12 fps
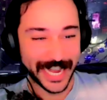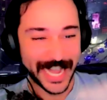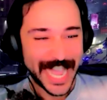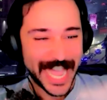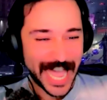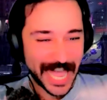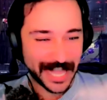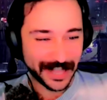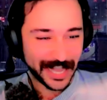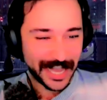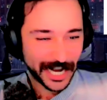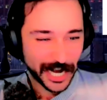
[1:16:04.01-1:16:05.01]
and
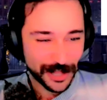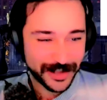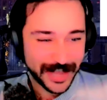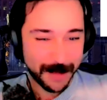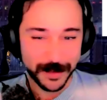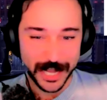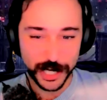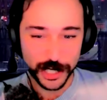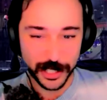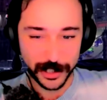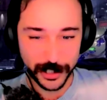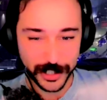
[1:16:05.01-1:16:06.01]
contamination to
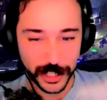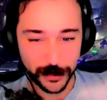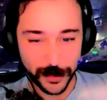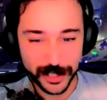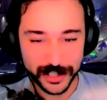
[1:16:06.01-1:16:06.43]
situate